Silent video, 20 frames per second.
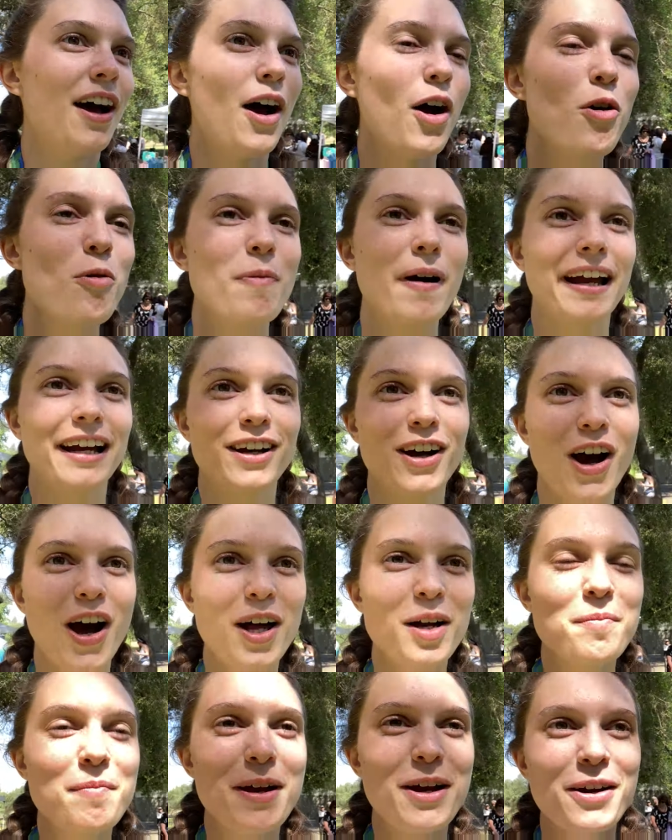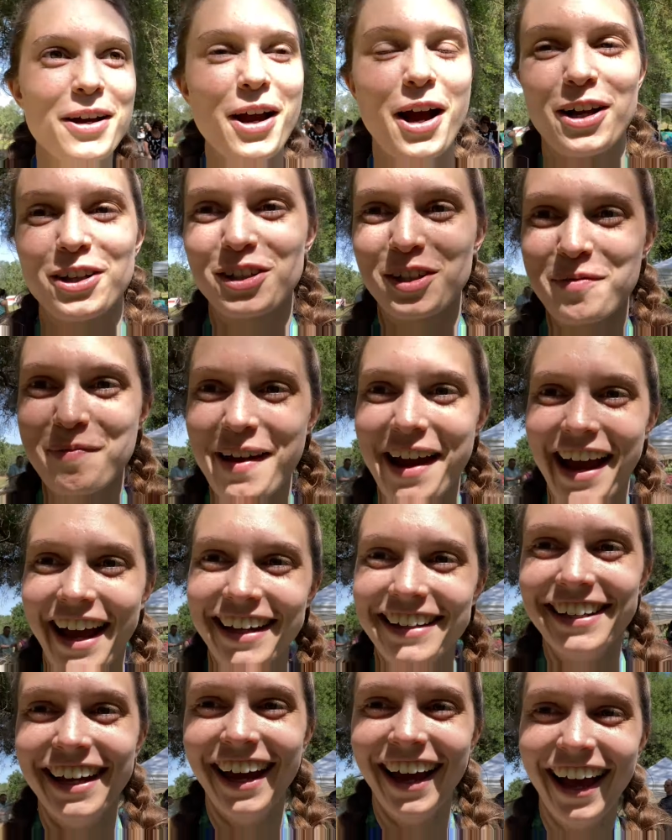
Oh my God, a mariachi band.